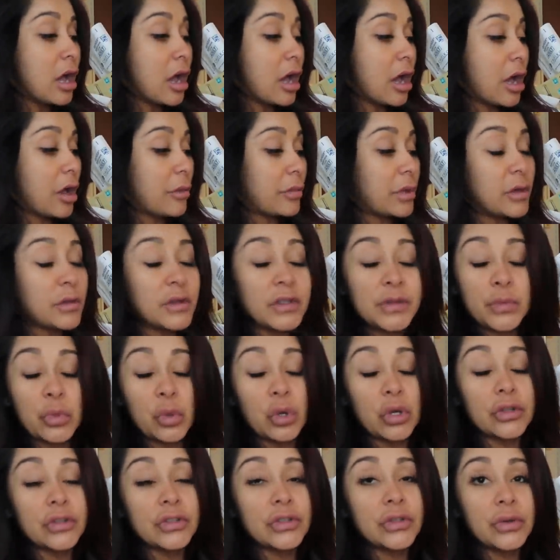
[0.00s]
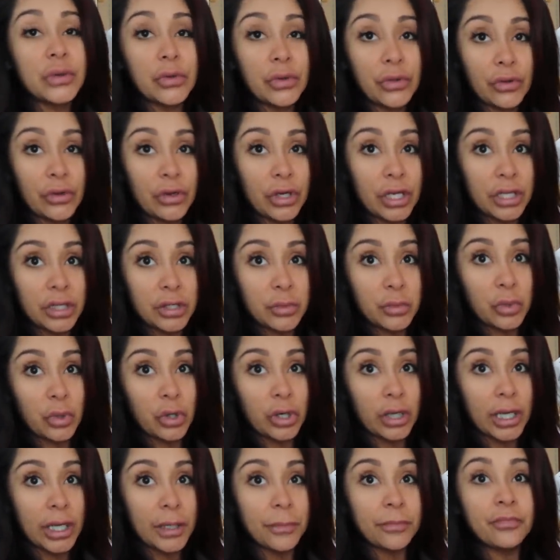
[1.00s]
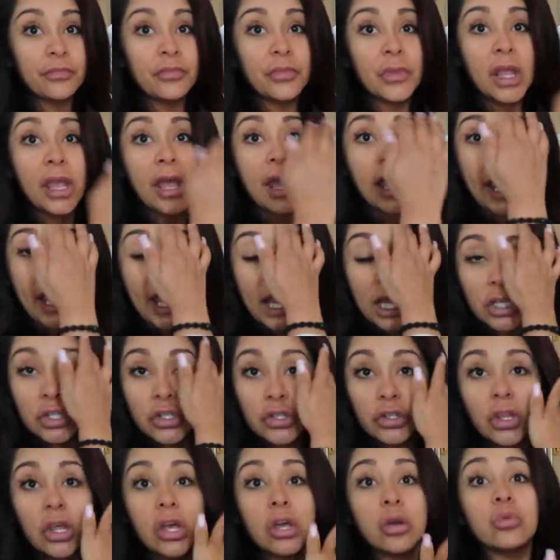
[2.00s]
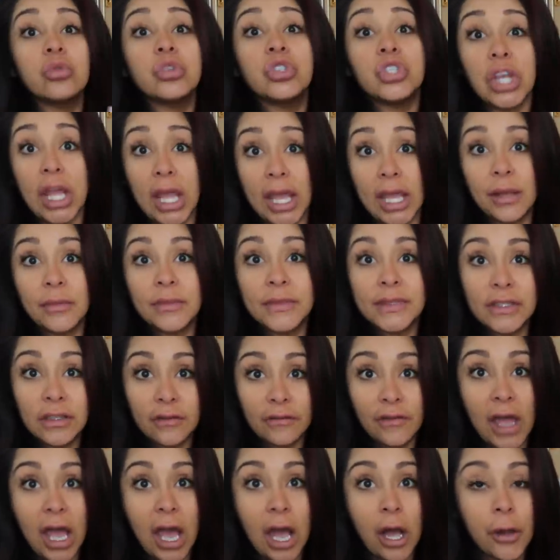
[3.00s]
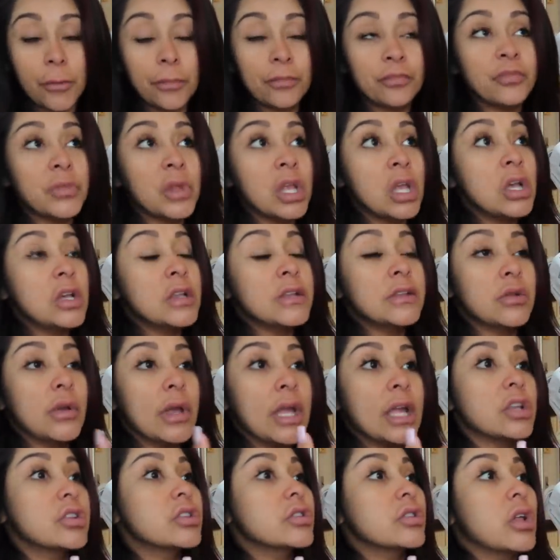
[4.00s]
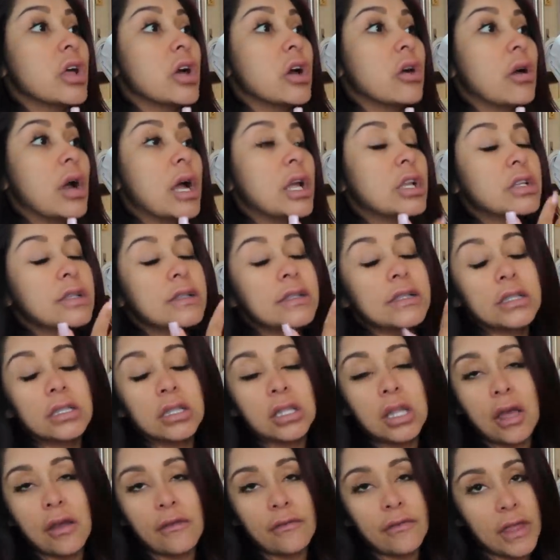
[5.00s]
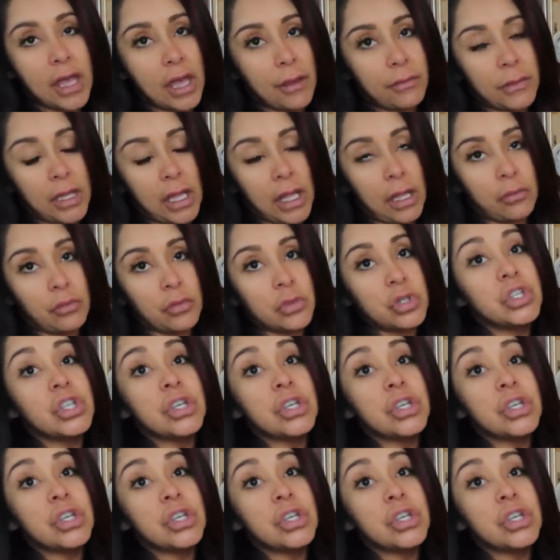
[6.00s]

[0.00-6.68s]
Um, he was born 2.30 in the morning. Angelo James LaValle. So Angelo, I just love that name.